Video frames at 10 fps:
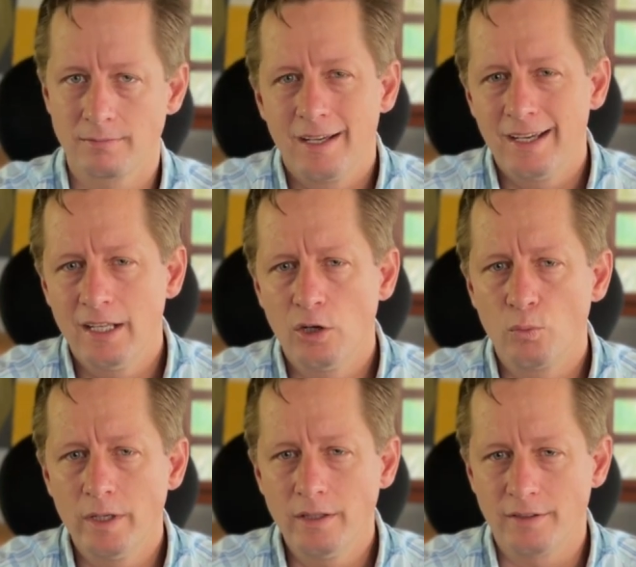In a
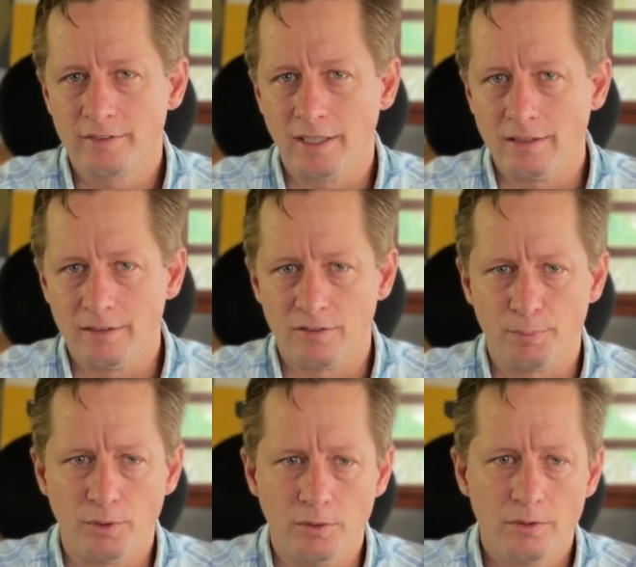real estate
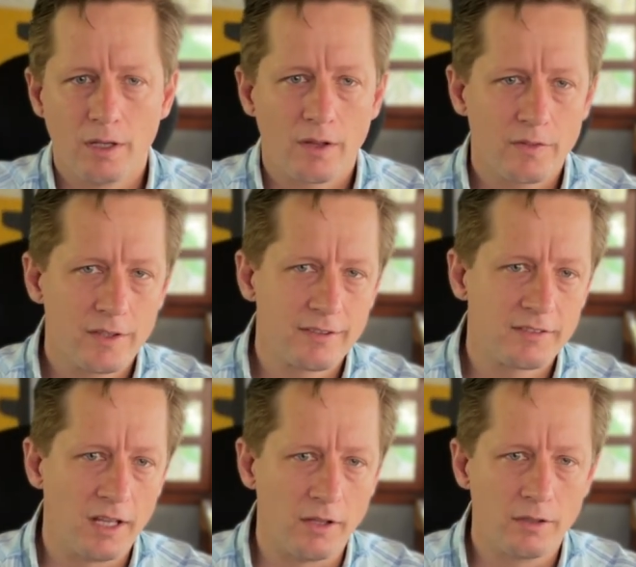dispute, the
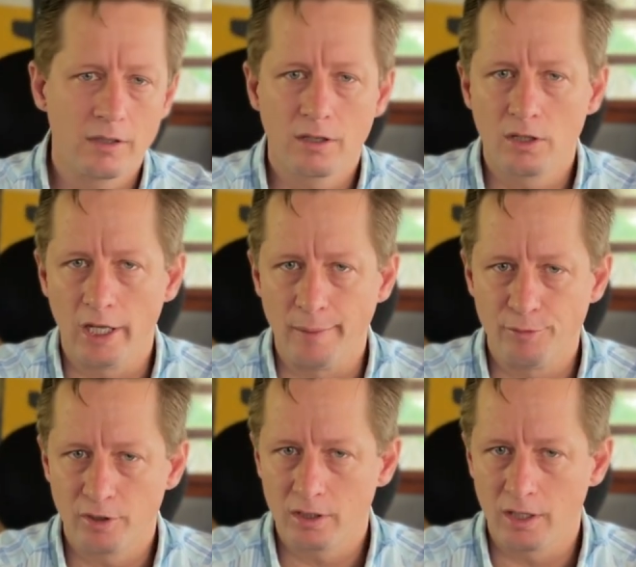seller claims
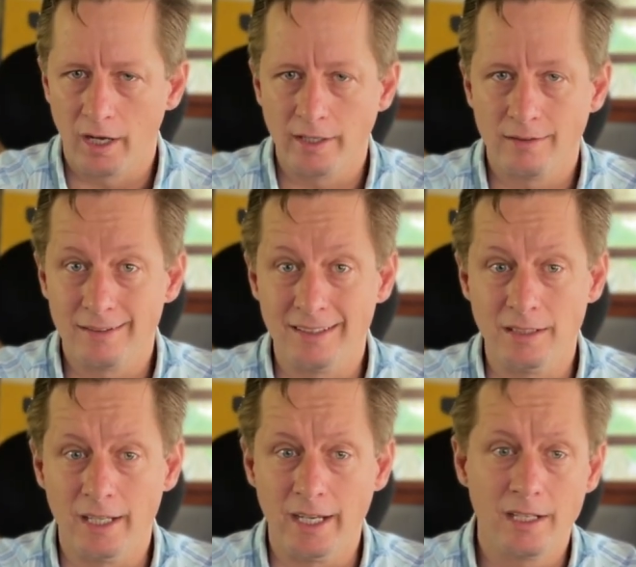your client
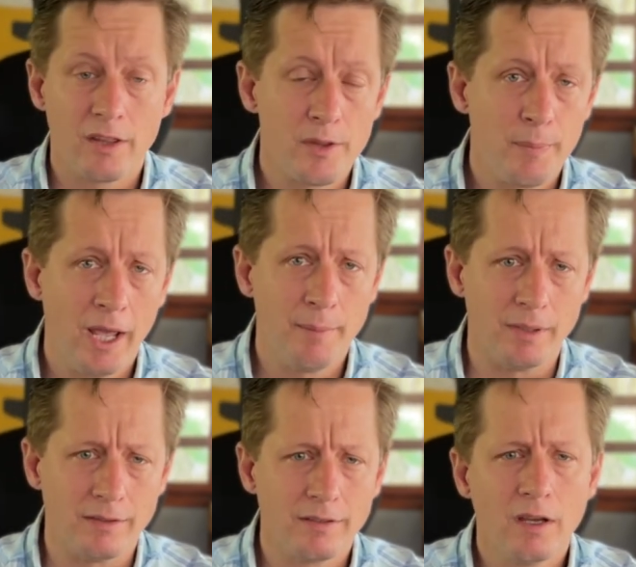delayed the
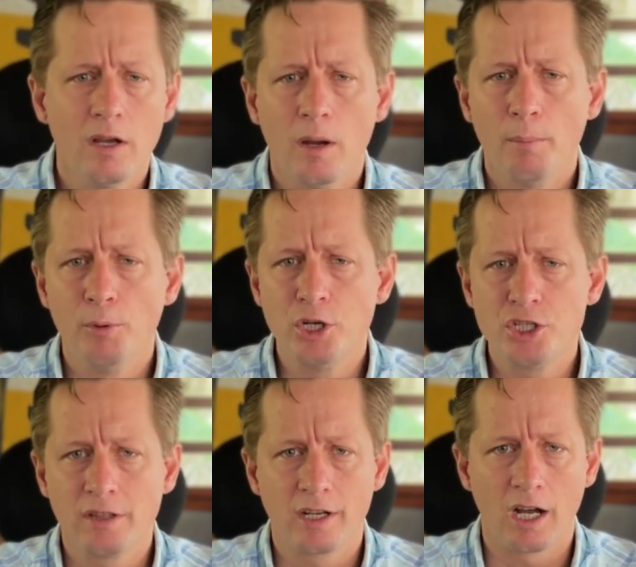payment,
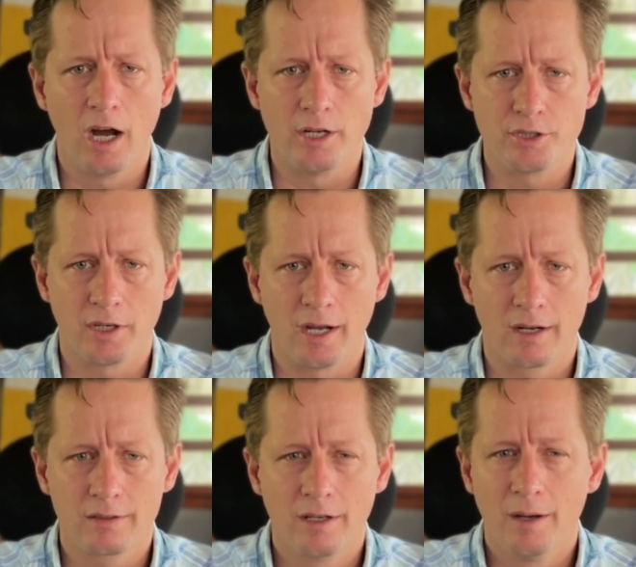breaching the contract,
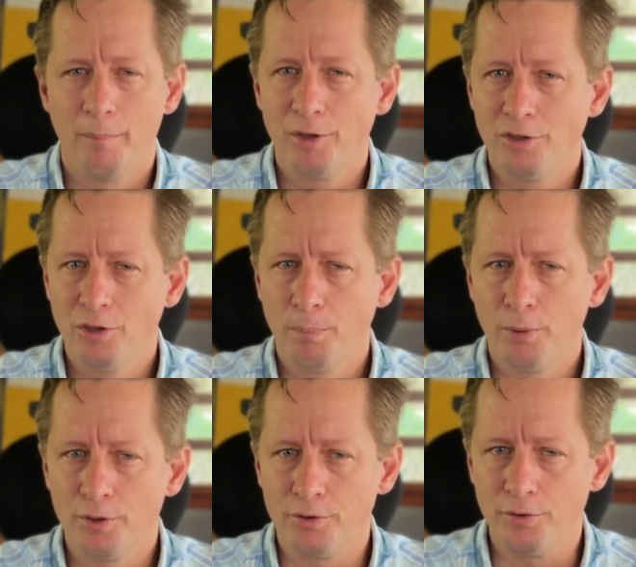but you
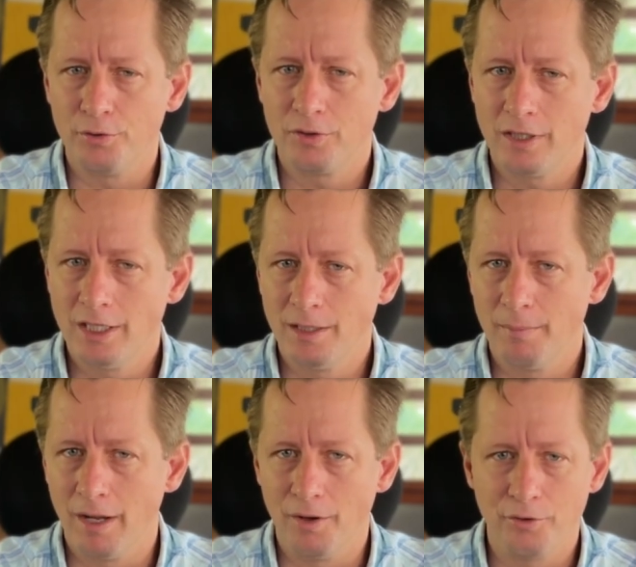produce
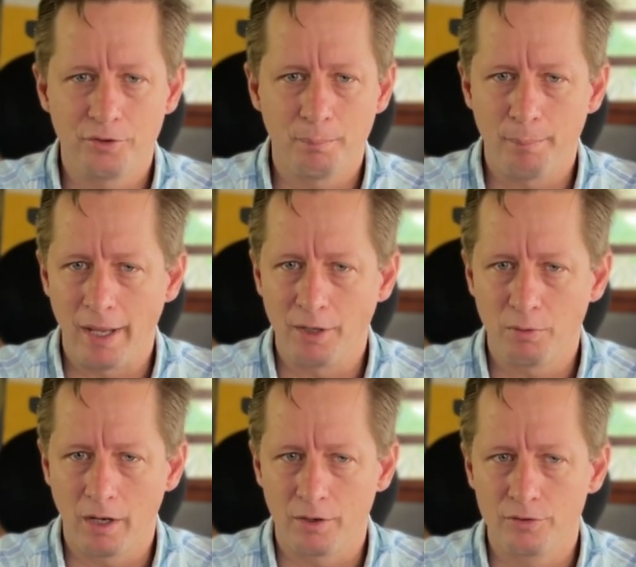emails and bank
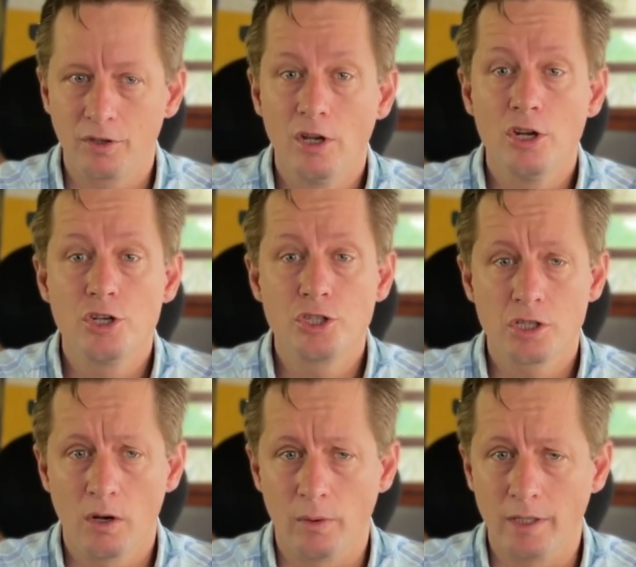records
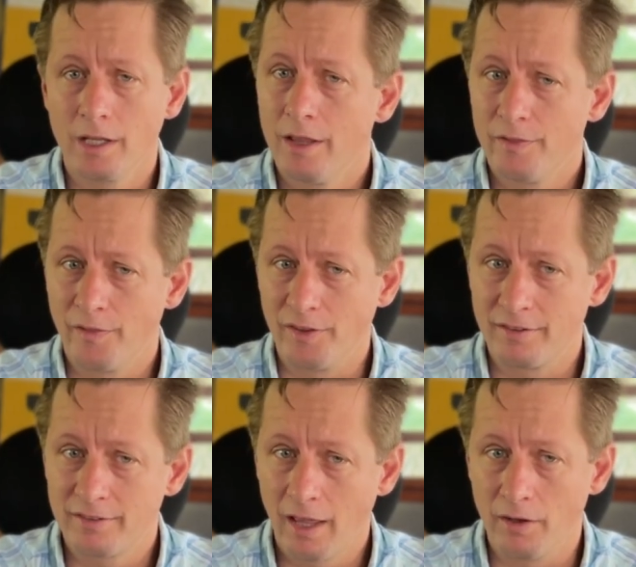showing that the
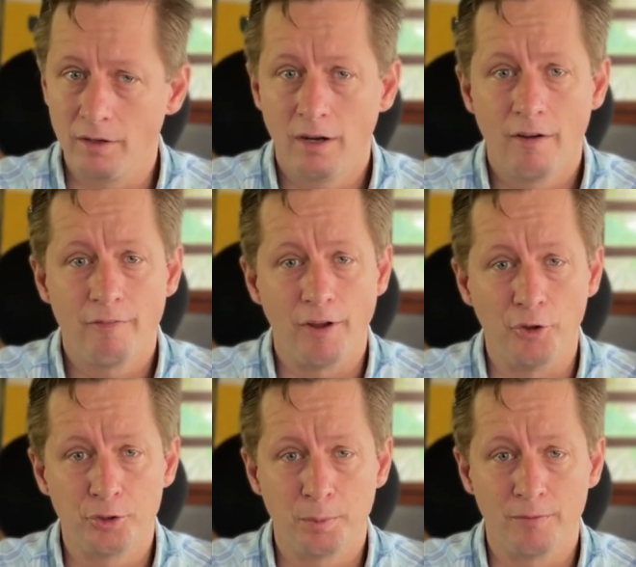seller failed
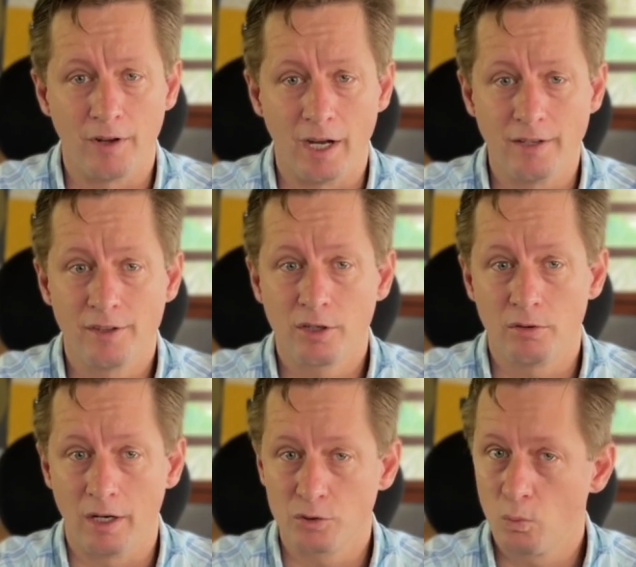to provide the
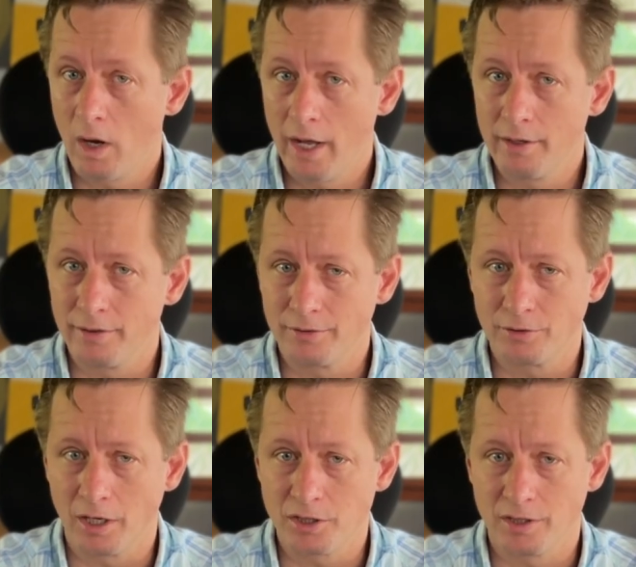correct wire
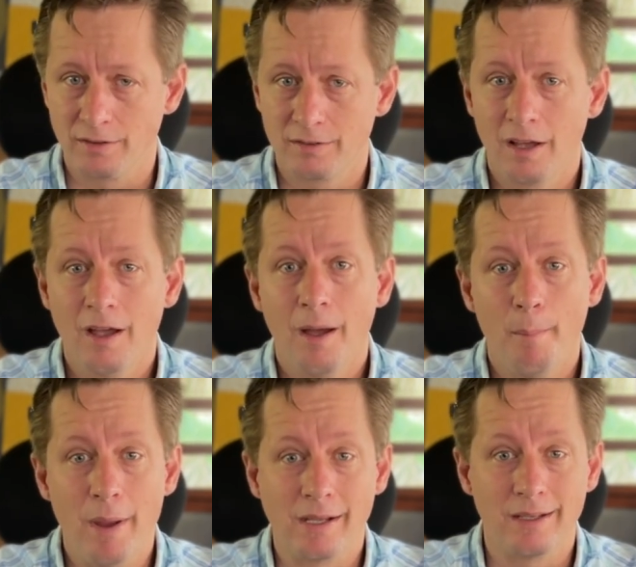instructions,
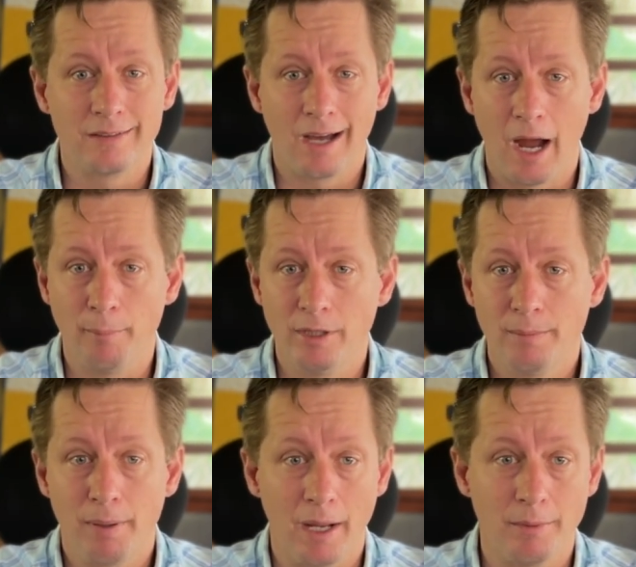making timely
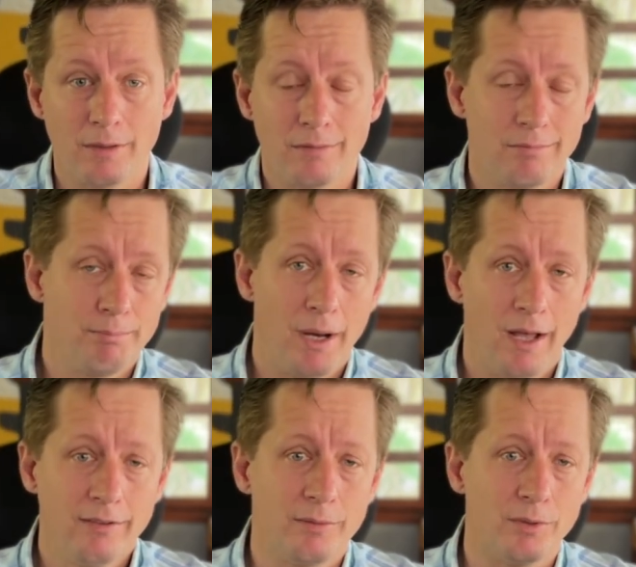payment
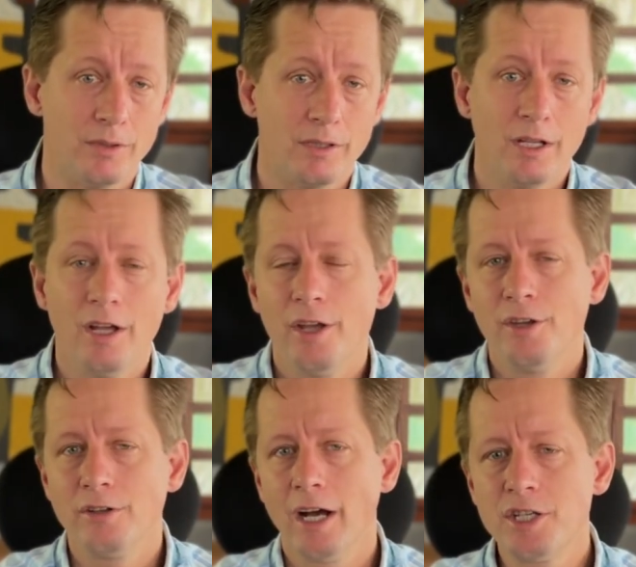impossible.
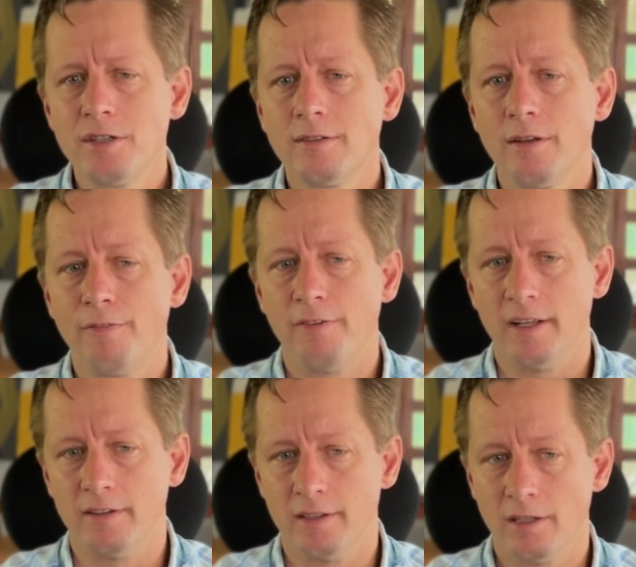You're not just
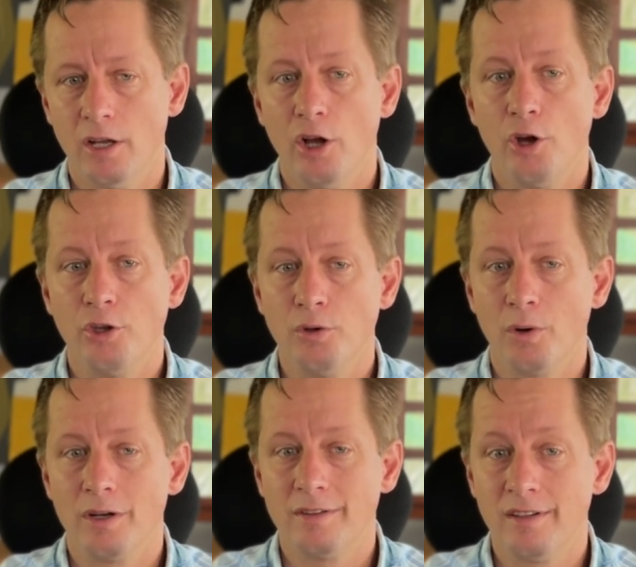defending,
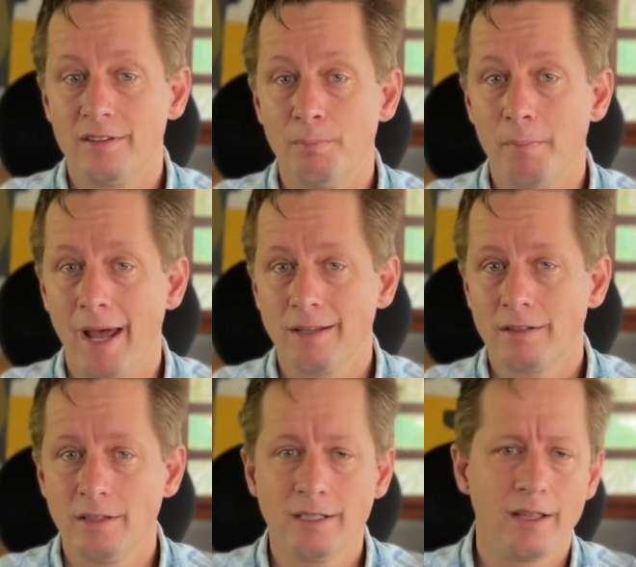you're
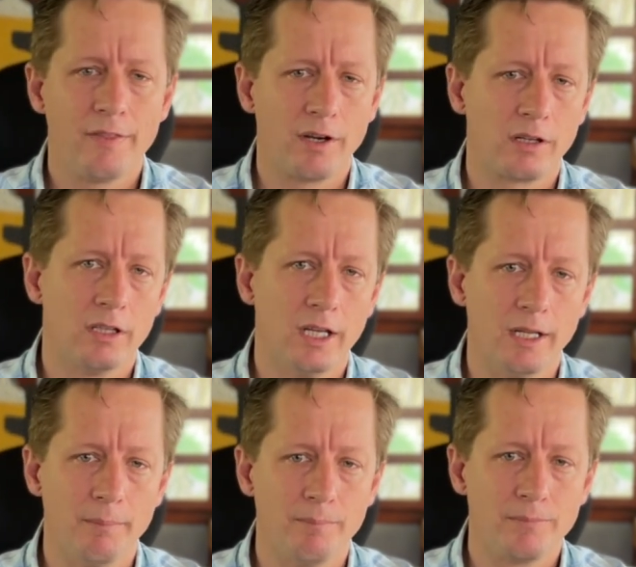dismantling their
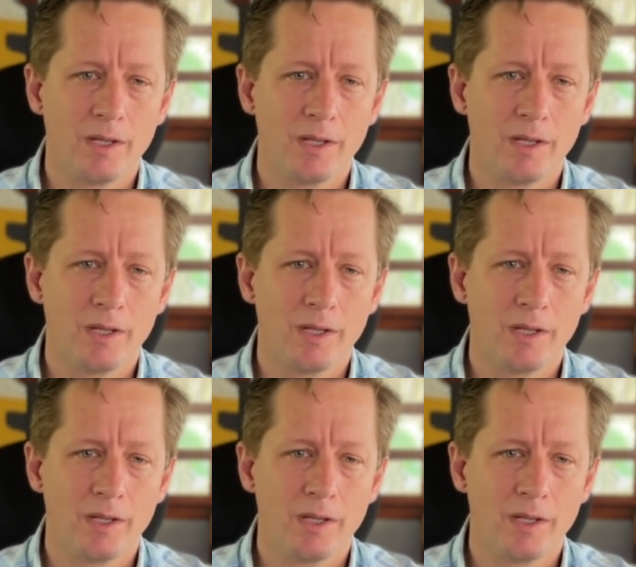claim.